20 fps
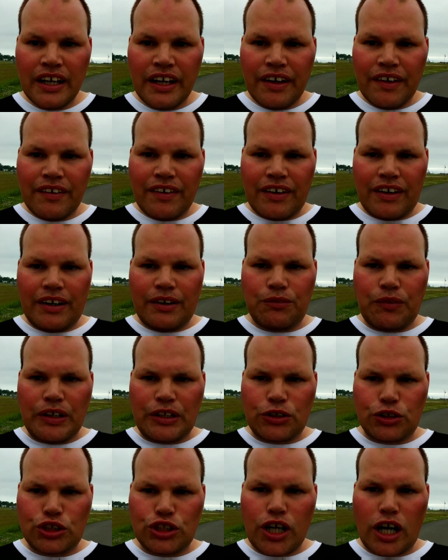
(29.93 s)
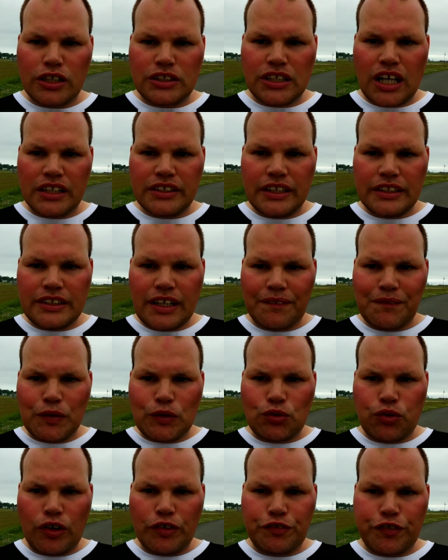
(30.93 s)
And then winter starts on December
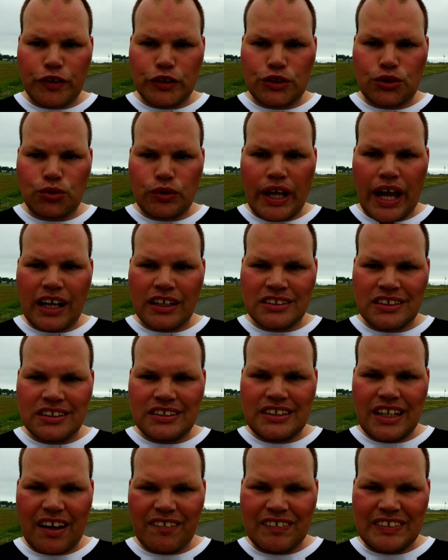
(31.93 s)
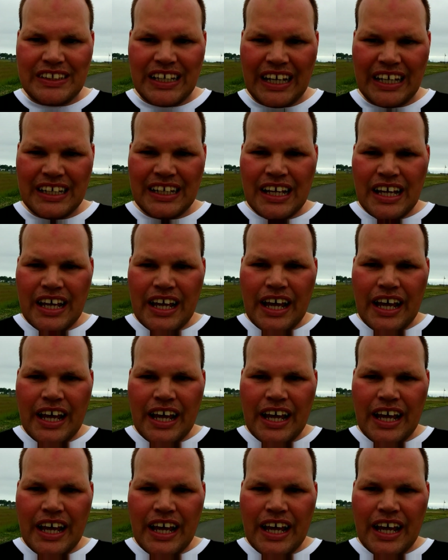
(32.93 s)
21st, 2017.